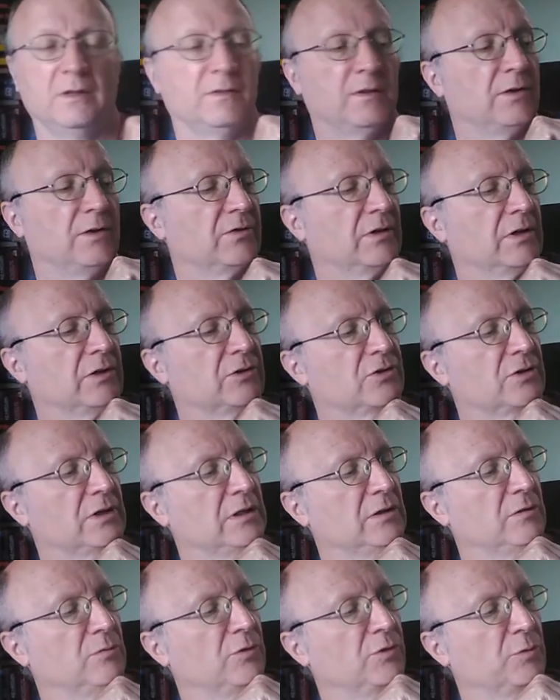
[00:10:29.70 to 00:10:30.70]
this
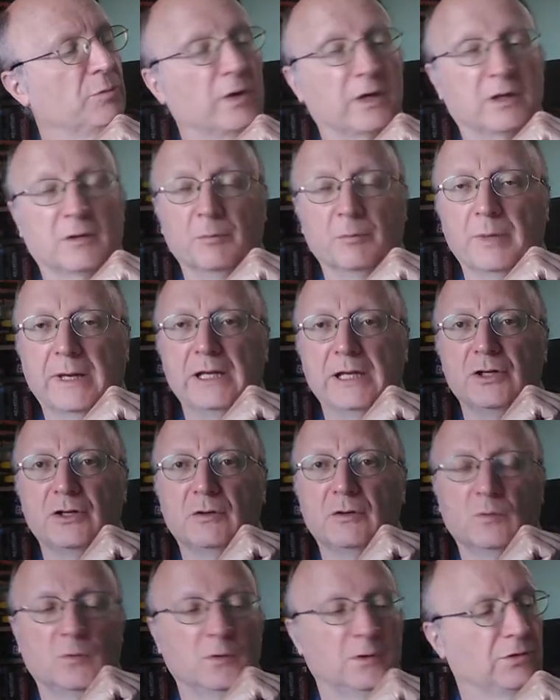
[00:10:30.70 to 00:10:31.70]
actually was my
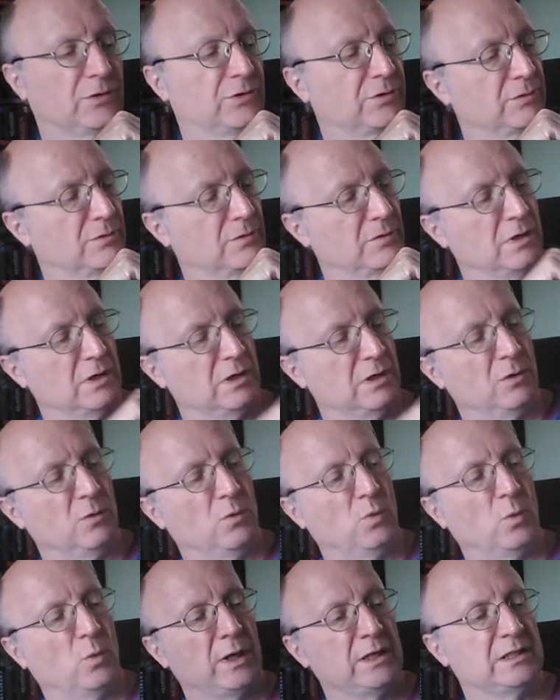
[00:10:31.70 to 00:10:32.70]
companion whilst
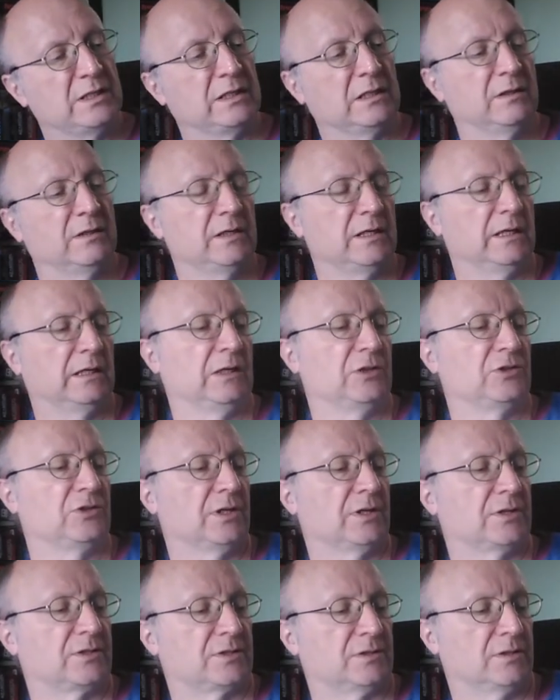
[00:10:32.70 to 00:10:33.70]
waiting in the
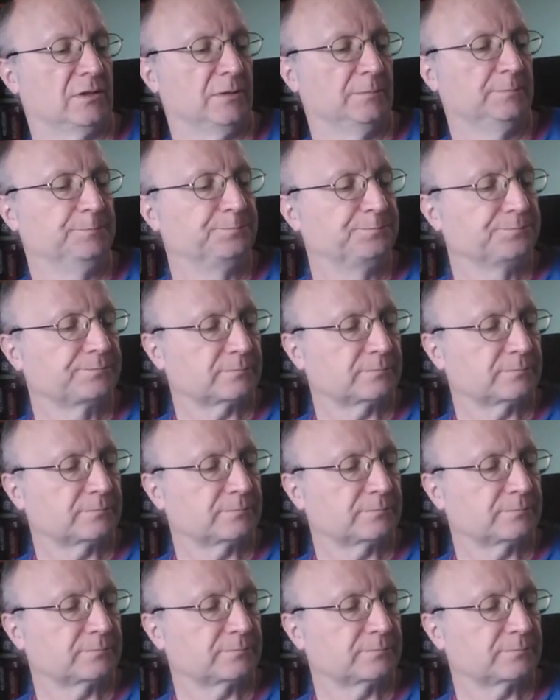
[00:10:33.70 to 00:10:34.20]
NHS